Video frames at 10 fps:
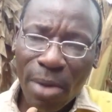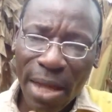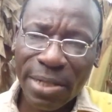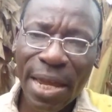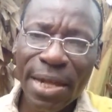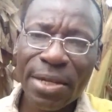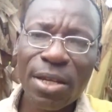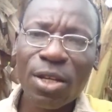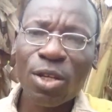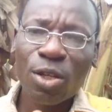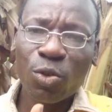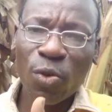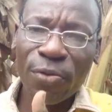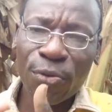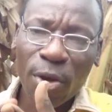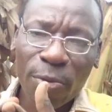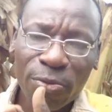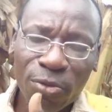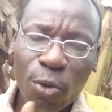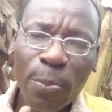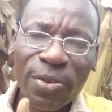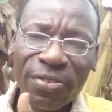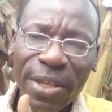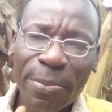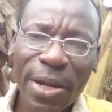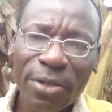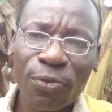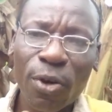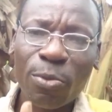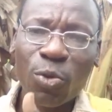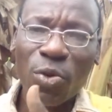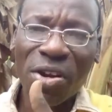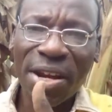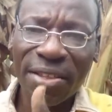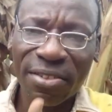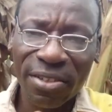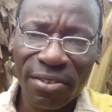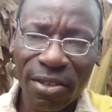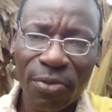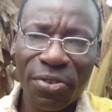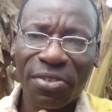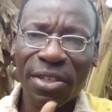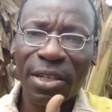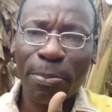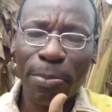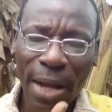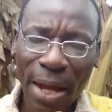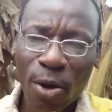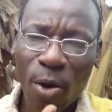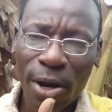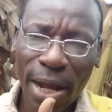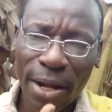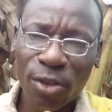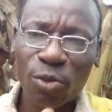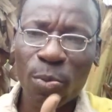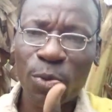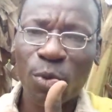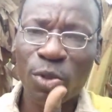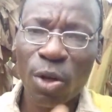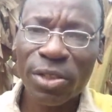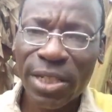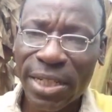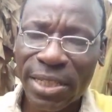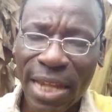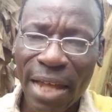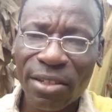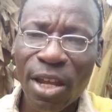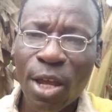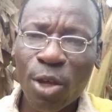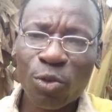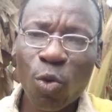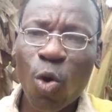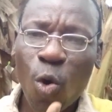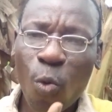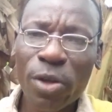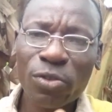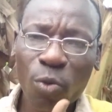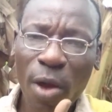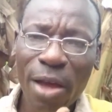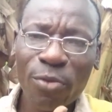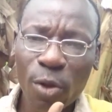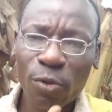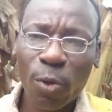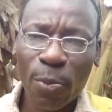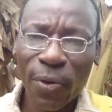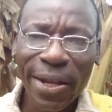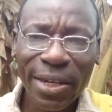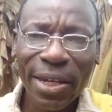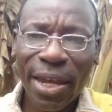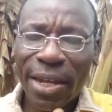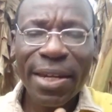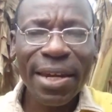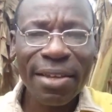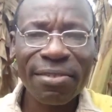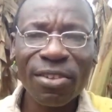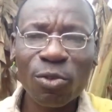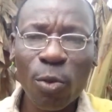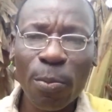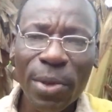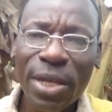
And then if your soap is tablet form, you grate it. If it's in the black or Ghana soap, you don't need that. So once you have your soap ready, the next thing is to